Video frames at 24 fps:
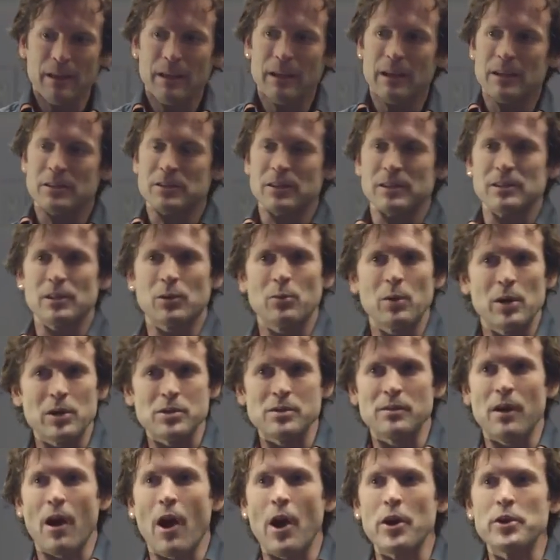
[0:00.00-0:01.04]
It's just a
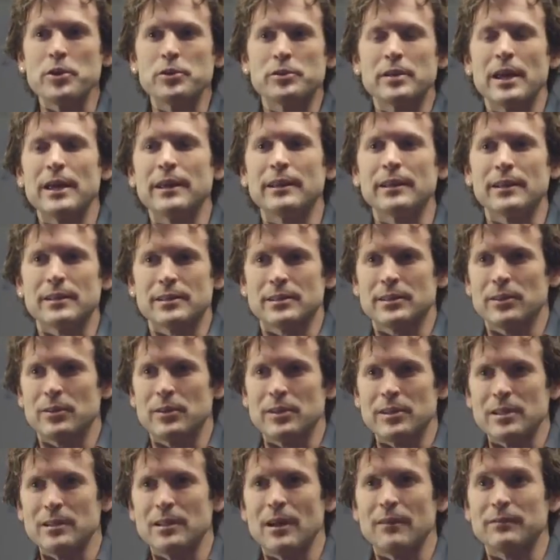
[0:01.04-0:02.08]
question are you taking it
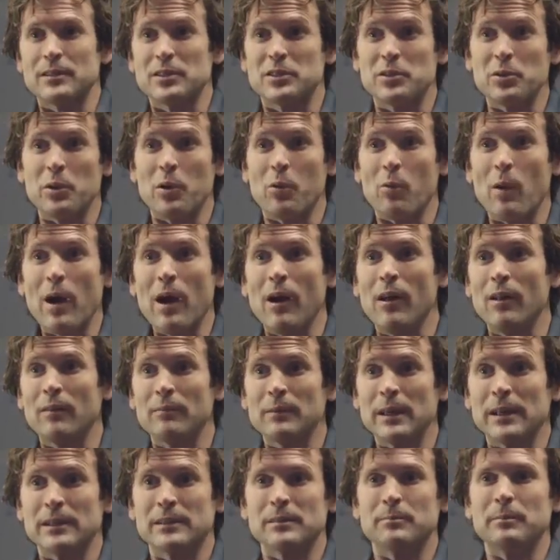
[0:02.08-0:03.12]
serious enough to do it well
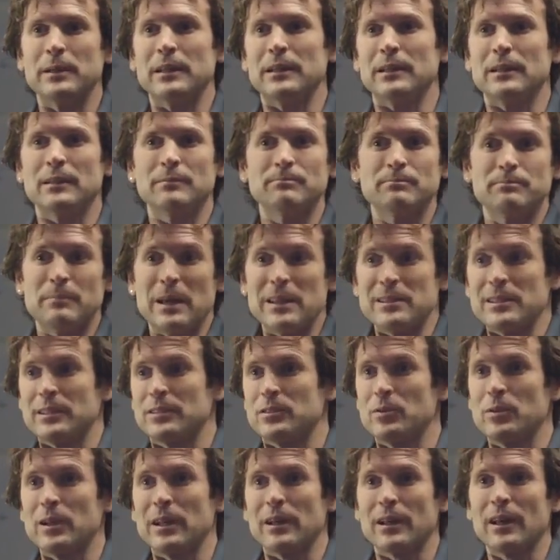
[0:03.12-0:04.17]
and to be basically
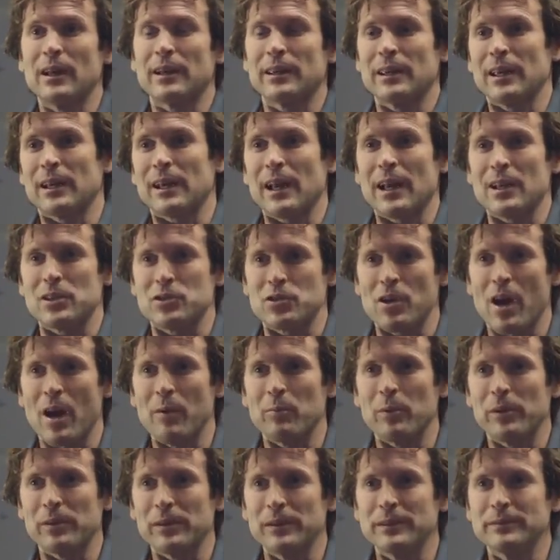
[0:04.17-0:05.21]
do it a, a kick ass
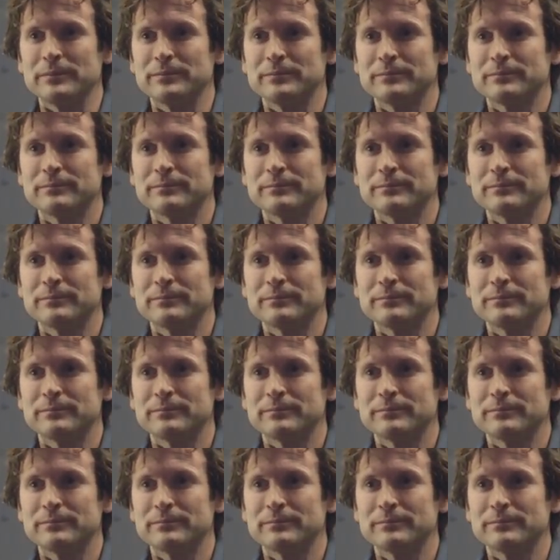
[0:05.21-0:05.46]
job with it?